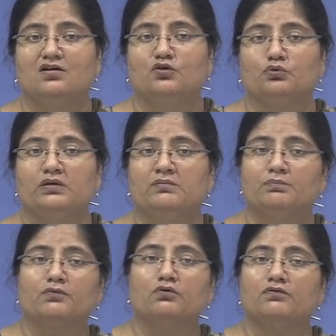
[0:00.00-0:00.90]
to
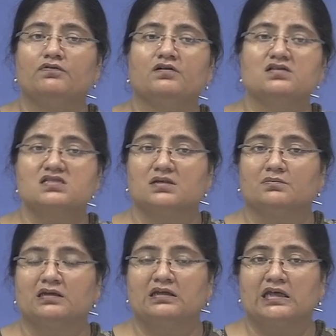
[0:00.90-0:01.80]
improve
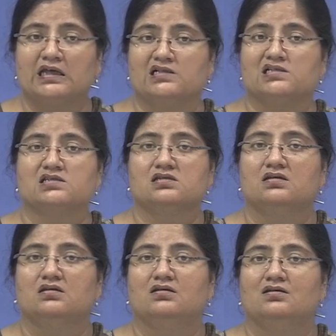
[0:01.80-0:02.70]
something else.
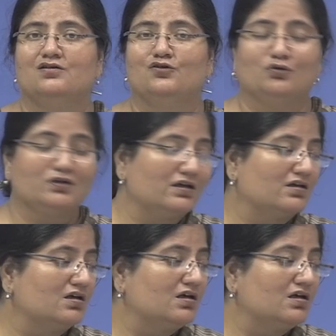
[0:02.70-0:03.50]
Okay.